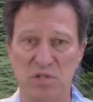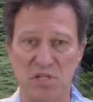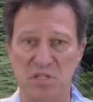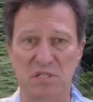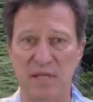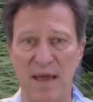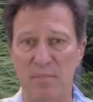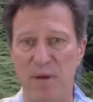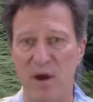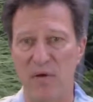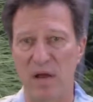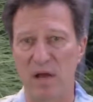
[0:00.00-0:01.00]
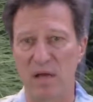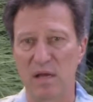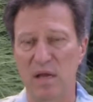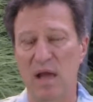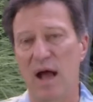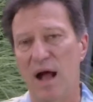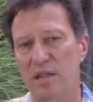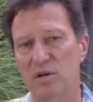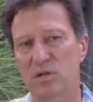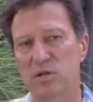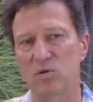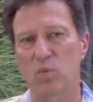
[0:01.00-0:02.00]
just a damp area, I'll
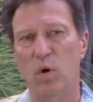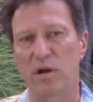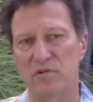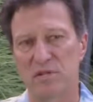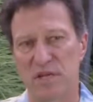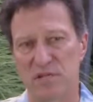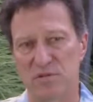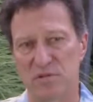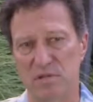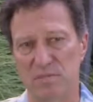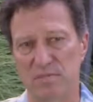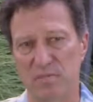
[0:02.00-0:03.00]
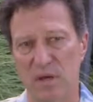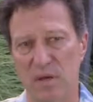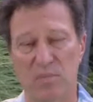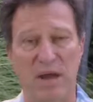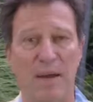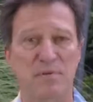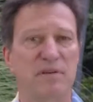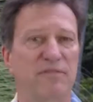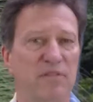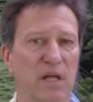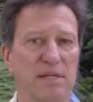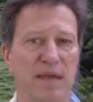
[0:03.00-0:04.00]
include water sensors. Perhaps a
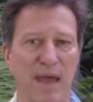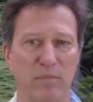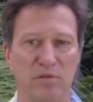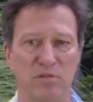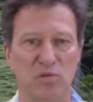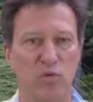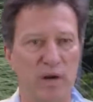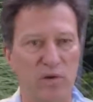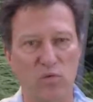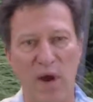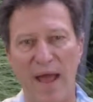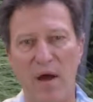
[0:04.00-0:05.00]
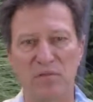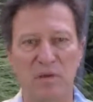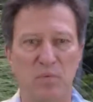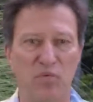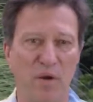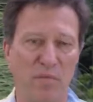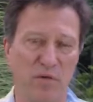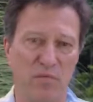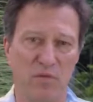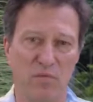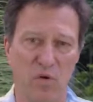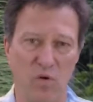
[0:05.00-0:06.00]
flood cable to run around the perimeter
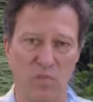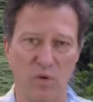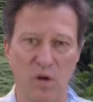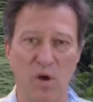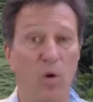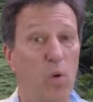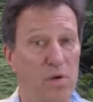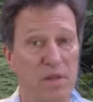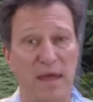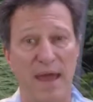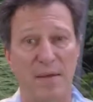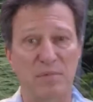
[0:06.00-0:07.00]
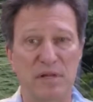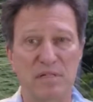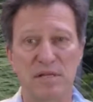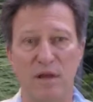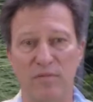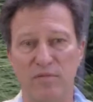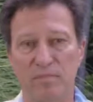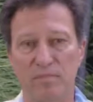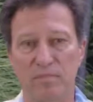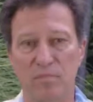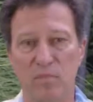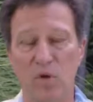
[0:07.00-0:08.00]
of the room or the cabinet itself.
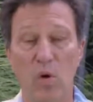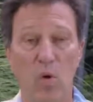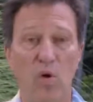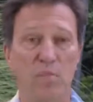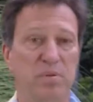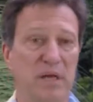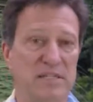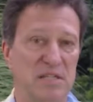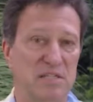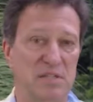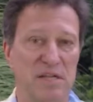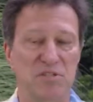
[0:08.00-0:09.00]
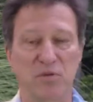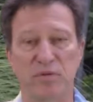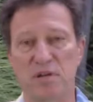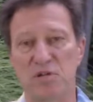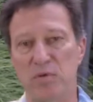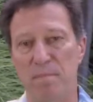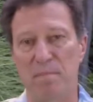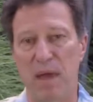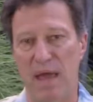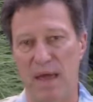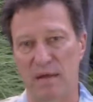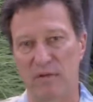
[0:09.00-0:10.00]
Or place a sensor in a drip
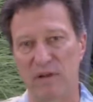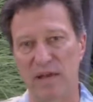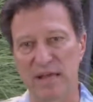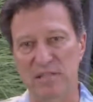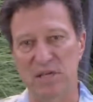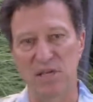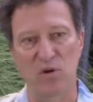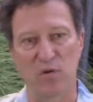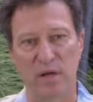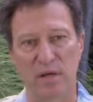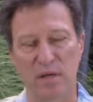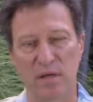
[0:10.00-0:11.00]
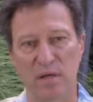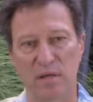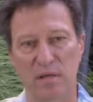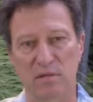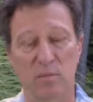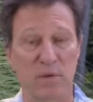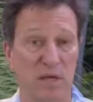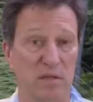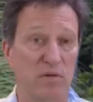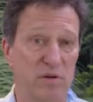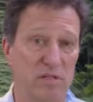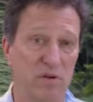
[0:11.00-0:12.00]
pan of an AC unit to be
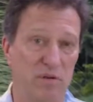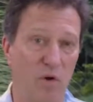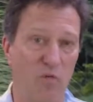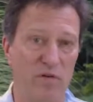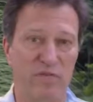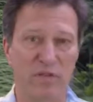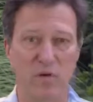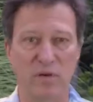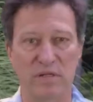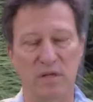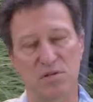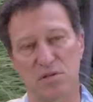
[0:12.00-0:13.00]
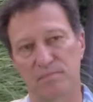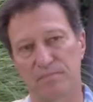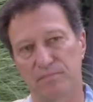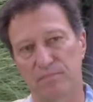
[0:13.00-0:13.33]
alerted to an overflow condition.